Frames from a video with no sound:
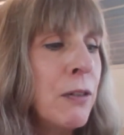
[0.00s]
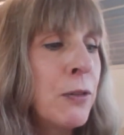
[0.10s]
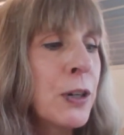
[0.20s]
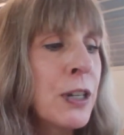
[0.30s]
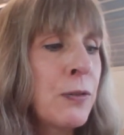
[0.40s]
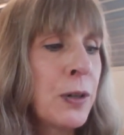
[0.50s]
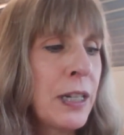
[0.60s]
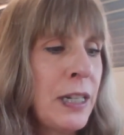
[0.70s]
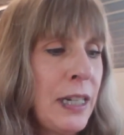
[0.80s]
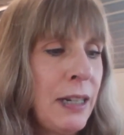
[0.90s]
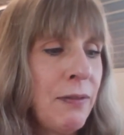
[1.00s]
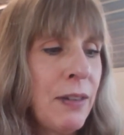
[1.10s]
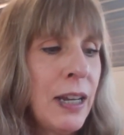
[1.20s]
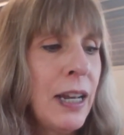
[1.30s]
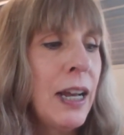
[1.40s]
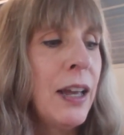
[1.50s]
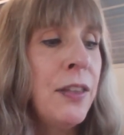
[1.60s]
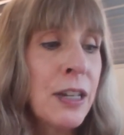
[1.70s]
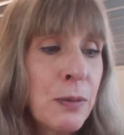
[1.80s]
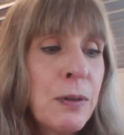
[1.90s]
Verse 14,
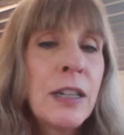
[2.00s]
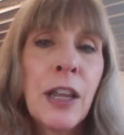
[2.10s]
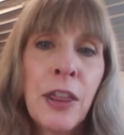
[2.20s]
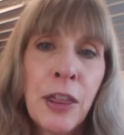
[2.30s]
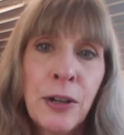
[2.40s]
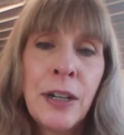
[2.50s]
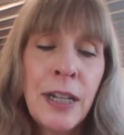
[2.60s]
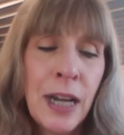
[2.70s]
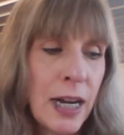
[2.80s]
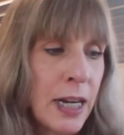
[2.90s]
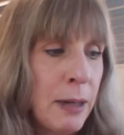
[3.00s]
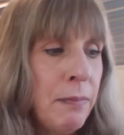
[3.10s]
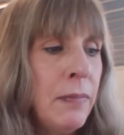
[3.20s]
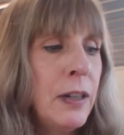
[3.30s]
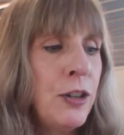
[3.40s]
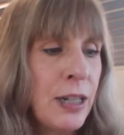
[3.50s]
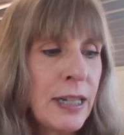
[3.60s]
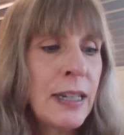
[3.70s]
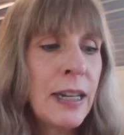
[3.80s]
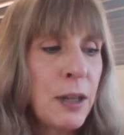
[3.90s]
this was the third time
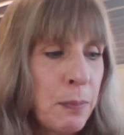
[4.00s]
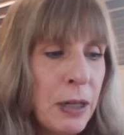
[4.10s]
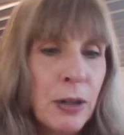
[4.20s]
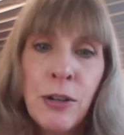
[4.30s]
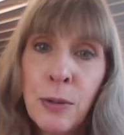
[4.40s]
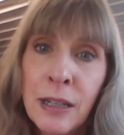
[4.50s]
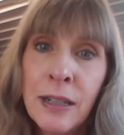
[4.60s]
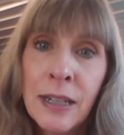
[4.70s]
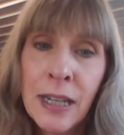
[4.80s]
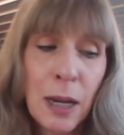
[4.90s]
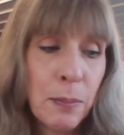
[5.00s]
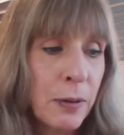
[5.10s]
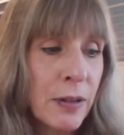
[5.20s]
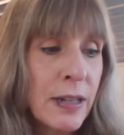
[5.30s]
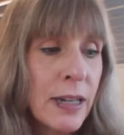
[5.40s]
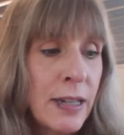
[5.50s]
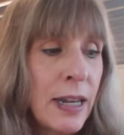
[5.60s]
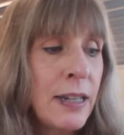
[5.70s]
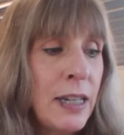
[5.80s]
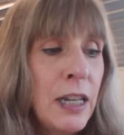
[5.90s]
Jesus had appeared to his disciples
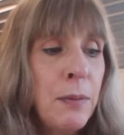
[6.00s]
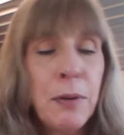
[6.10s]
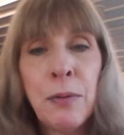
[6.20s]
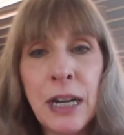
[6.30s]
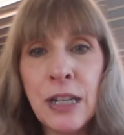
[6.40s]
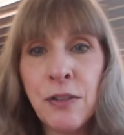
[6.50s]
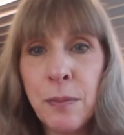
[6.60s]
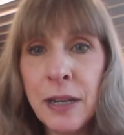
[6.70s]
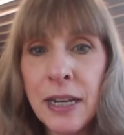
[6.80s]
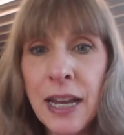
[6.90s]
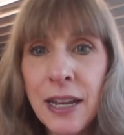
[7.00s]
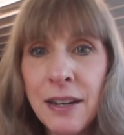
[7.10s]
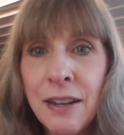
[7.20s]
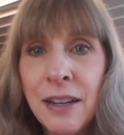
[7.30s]
since he had been raised from the dead.